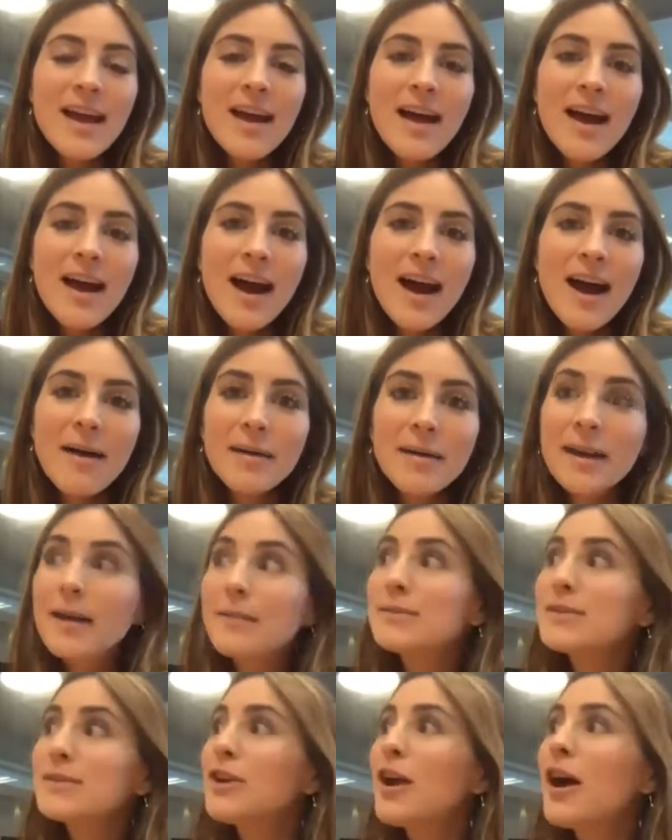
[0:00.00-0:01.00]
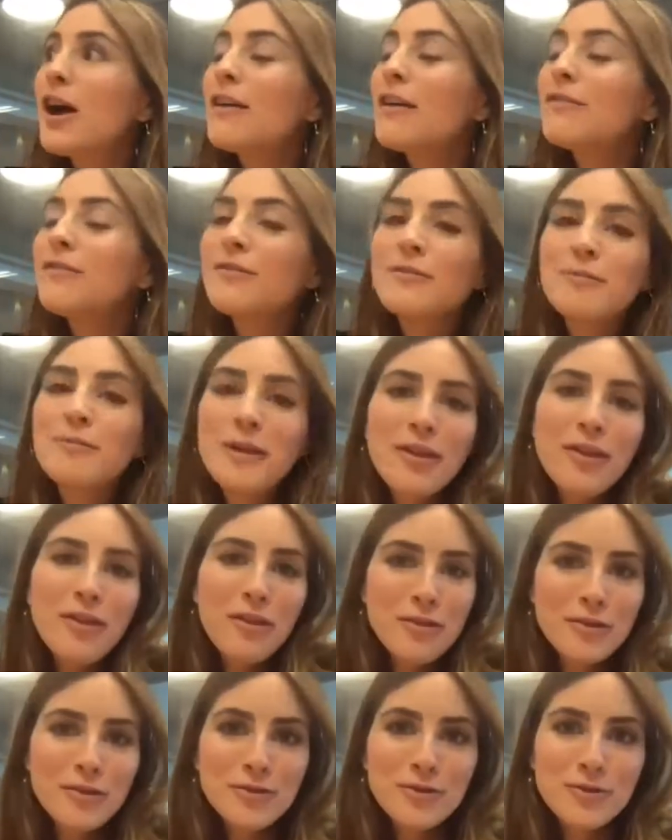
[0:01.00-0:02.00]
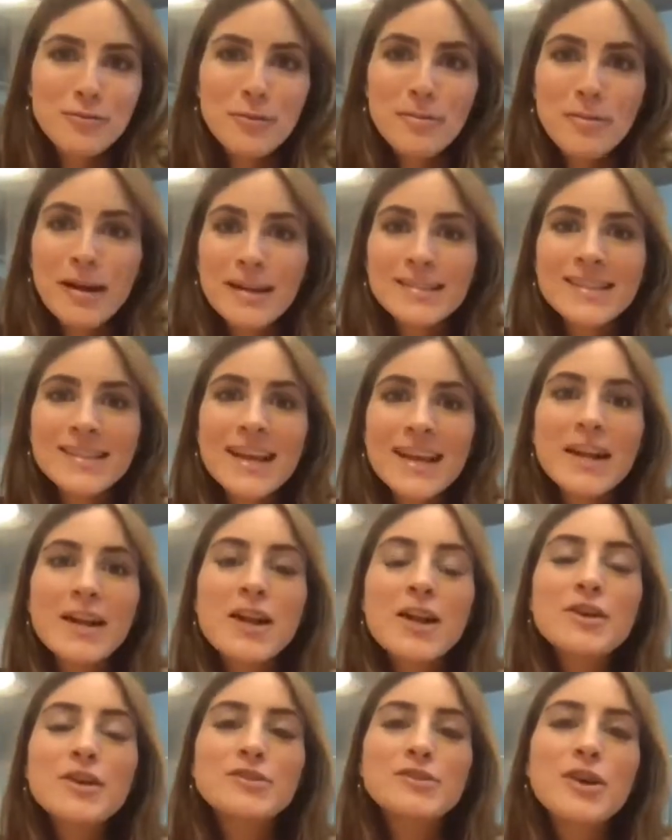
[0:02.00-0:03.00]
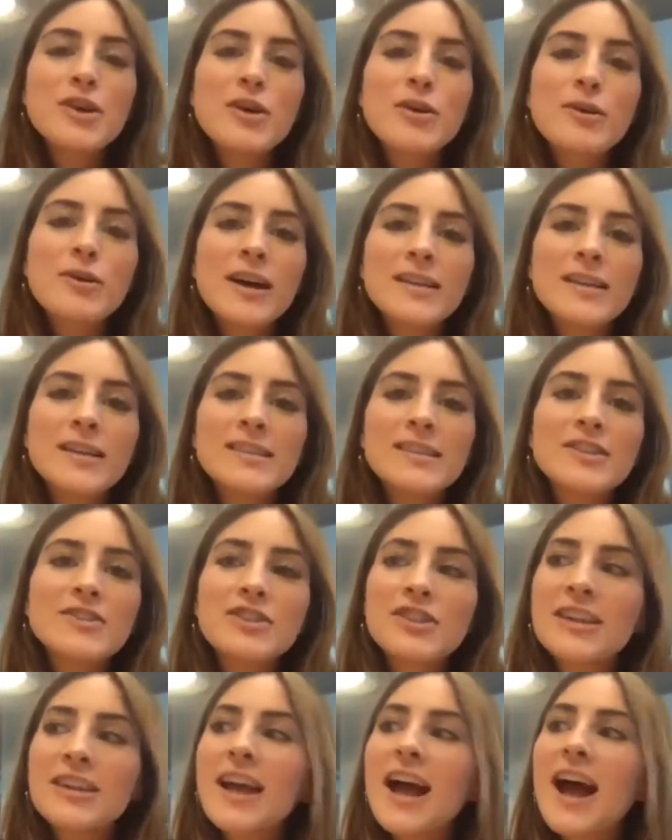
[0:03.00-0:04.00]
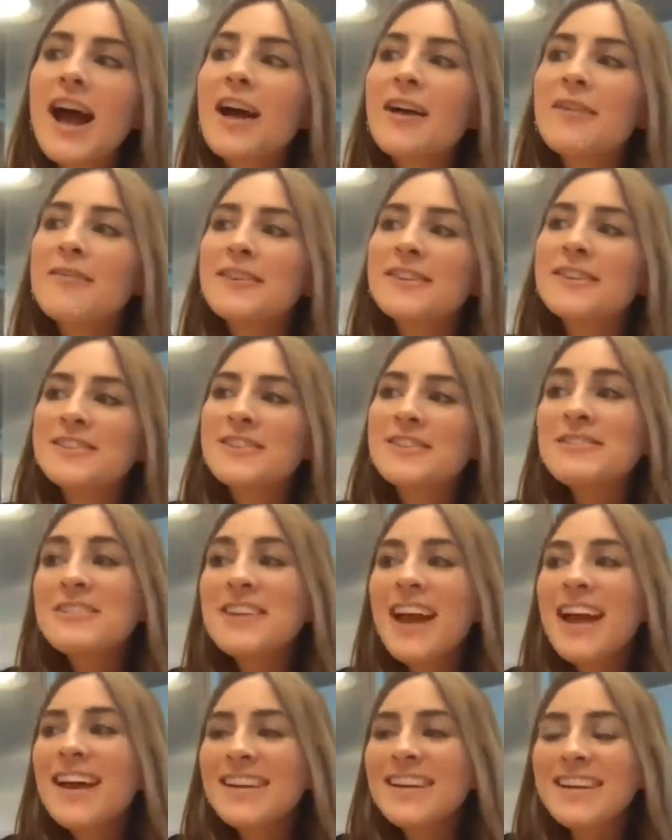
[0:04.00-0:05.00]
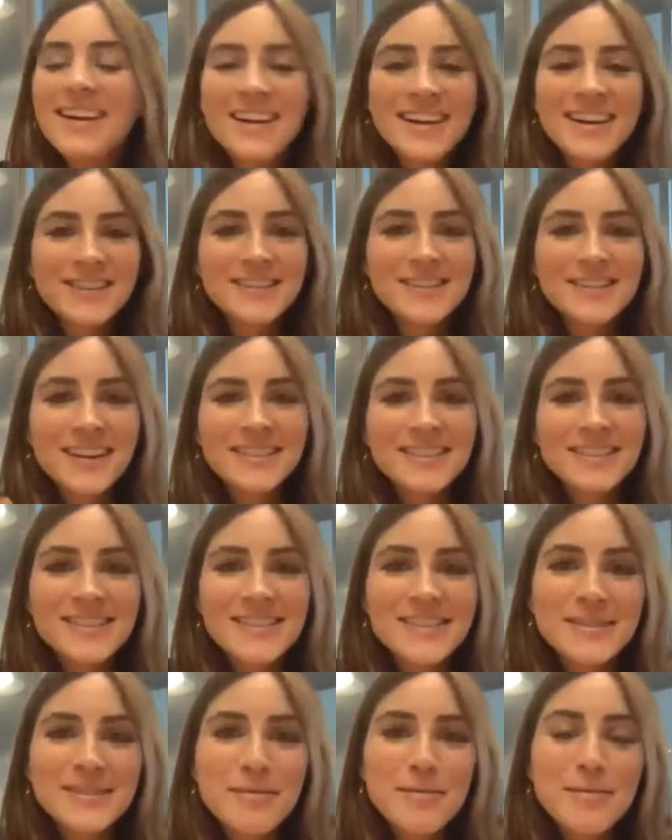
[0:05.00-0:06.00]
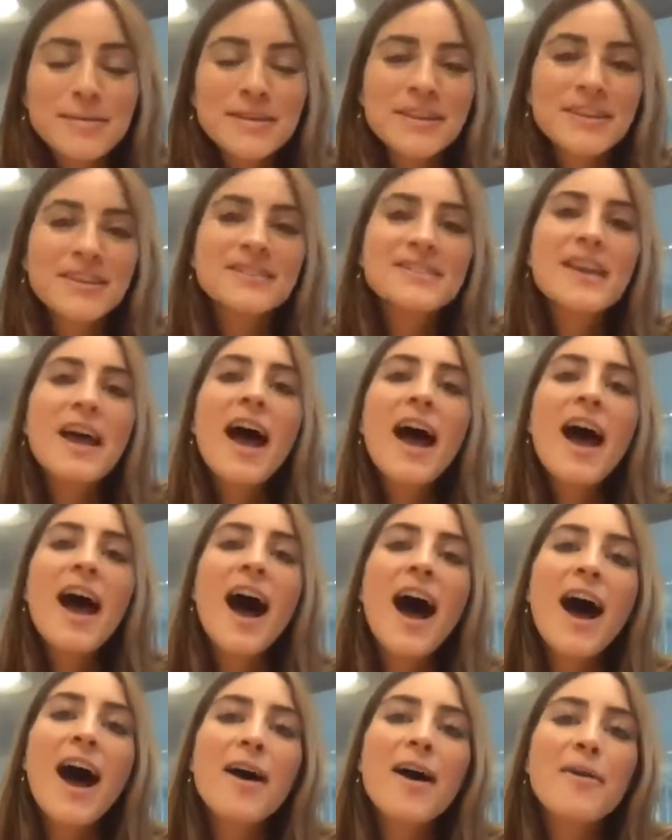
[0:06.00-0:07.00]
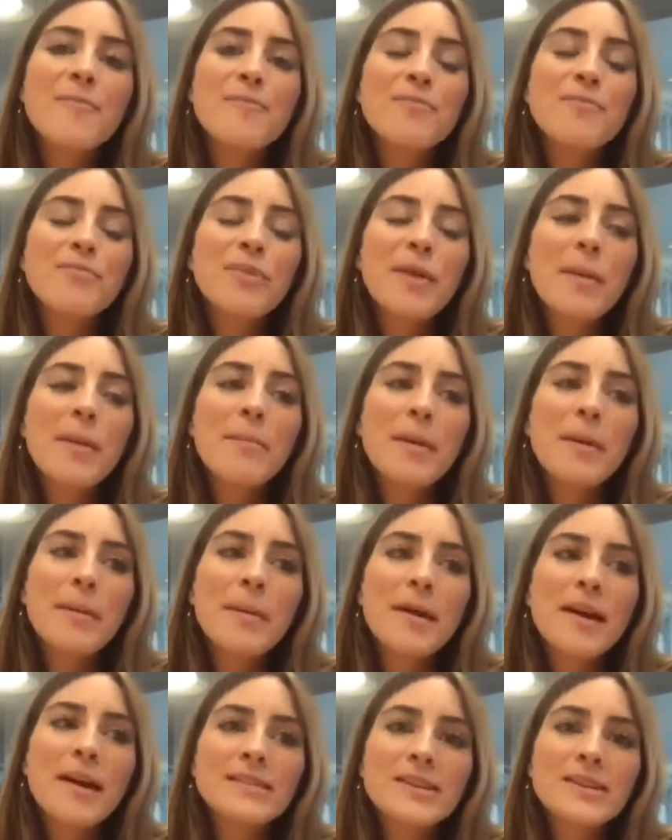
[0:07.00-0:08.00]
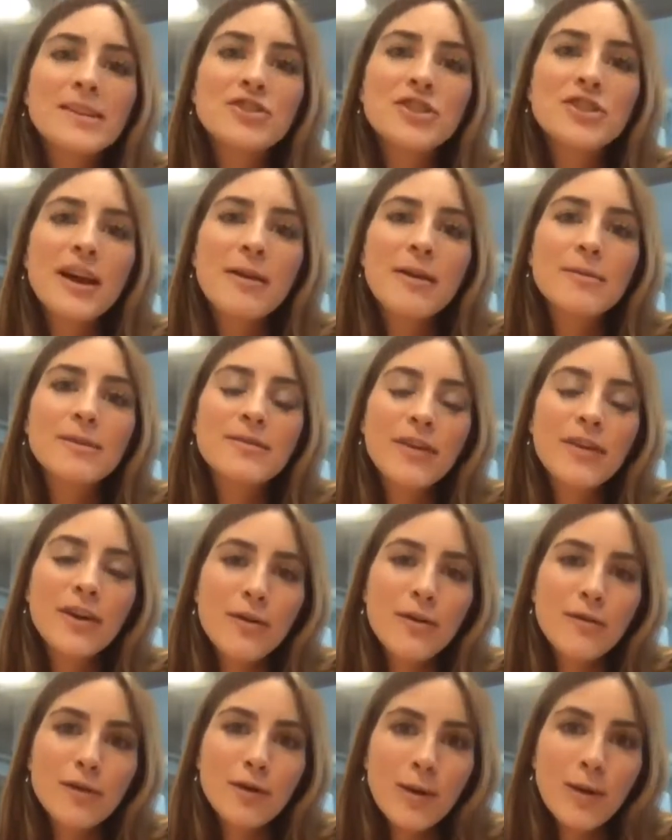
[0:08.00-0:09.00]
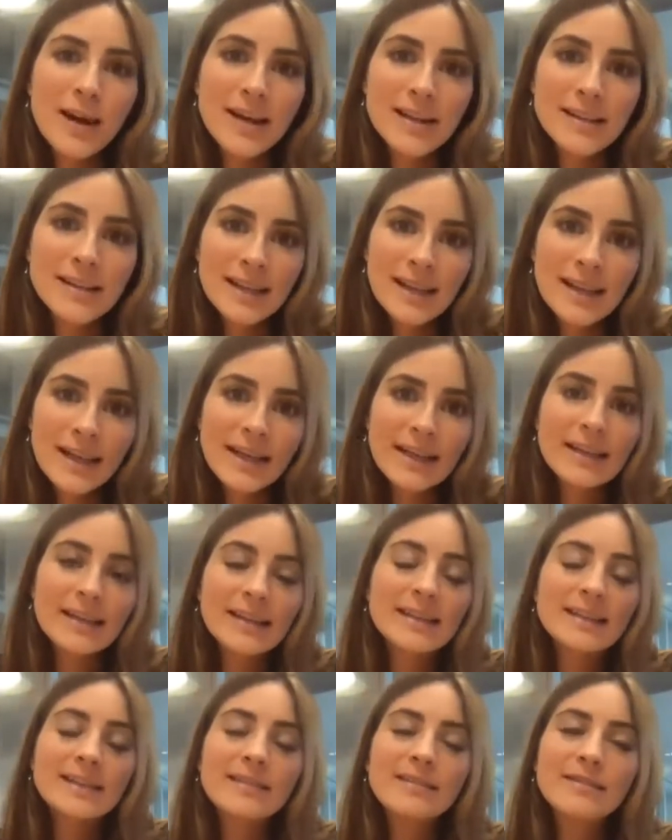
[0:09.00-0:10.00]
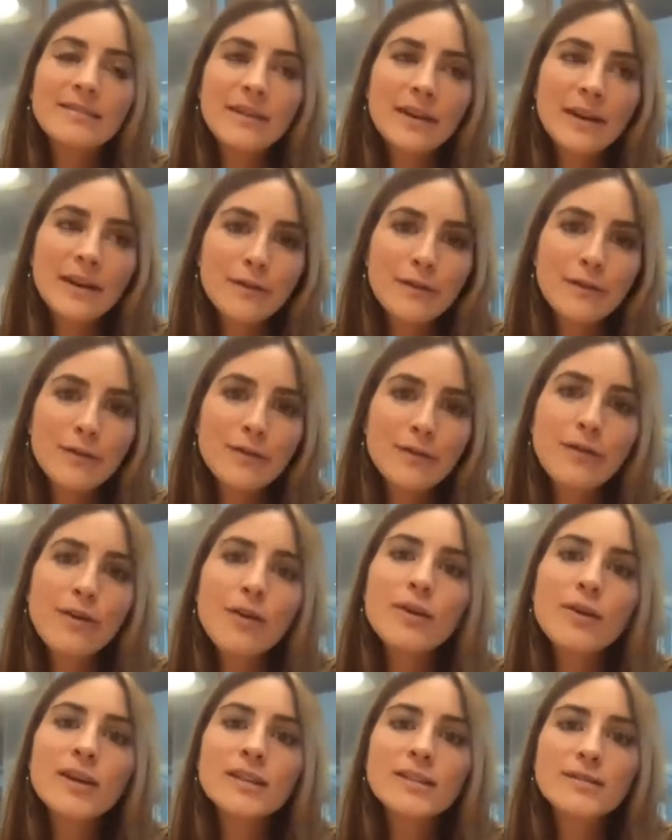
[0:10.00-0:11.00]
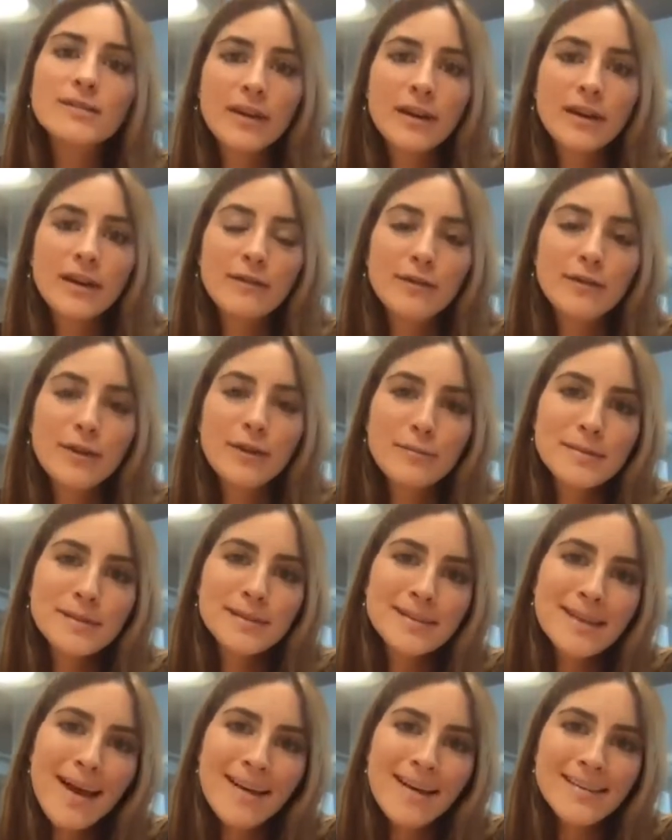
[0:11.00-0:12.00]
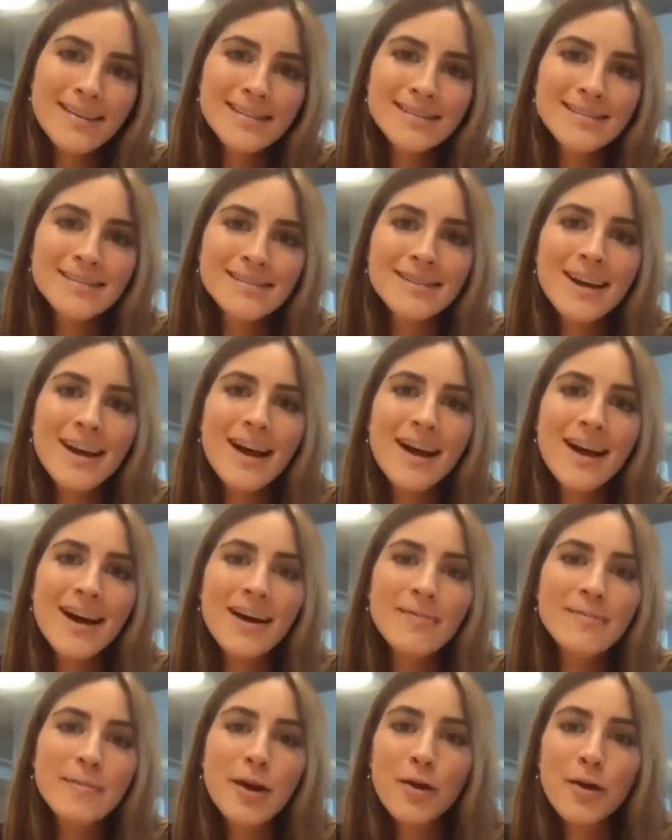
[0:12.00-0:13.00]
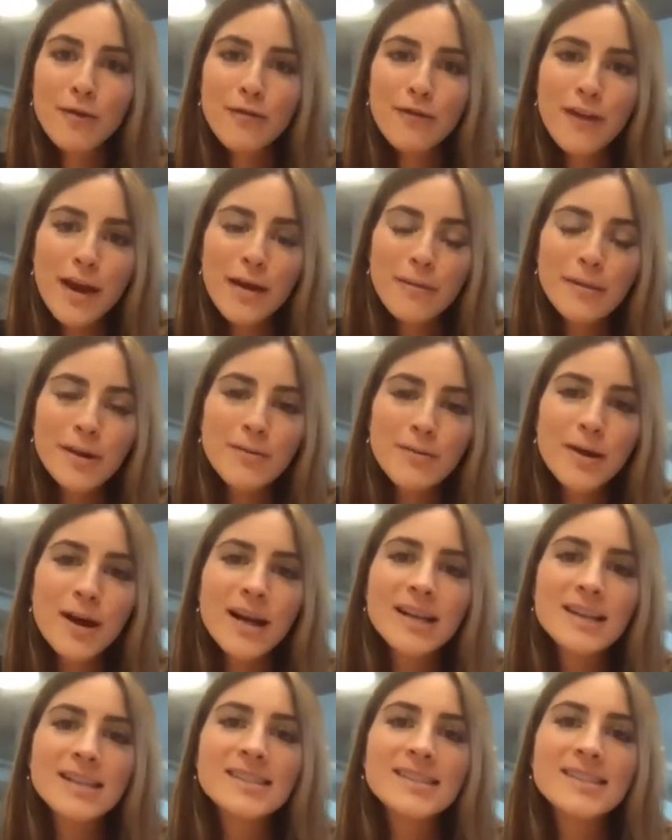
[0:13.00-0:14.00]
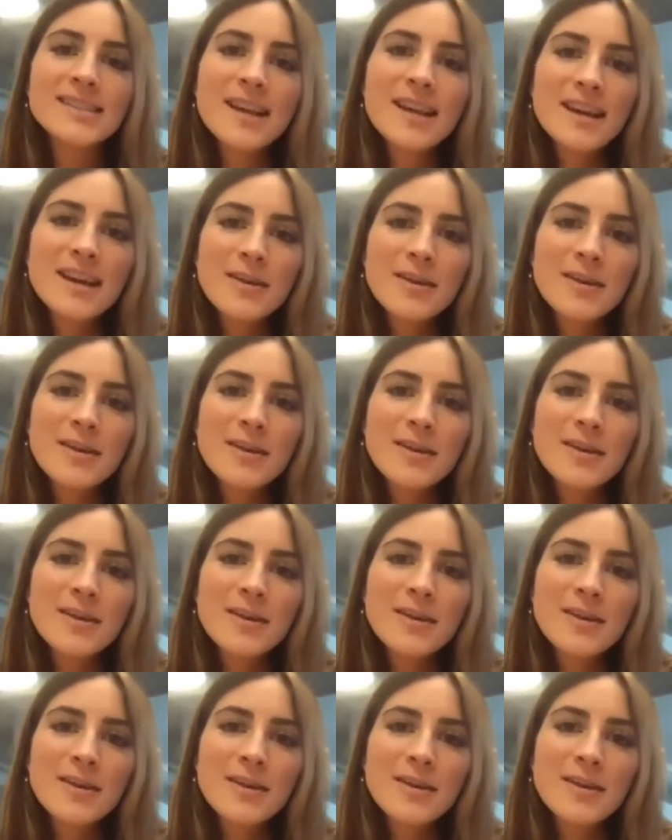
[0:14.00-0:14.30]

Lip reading: and kept it off with the To Be Mindset. So essentially I was, oh yay, I just got to see some of the materials. But essentially I was very overweight as a kid, very food focused, very food obsessed. My whole family was.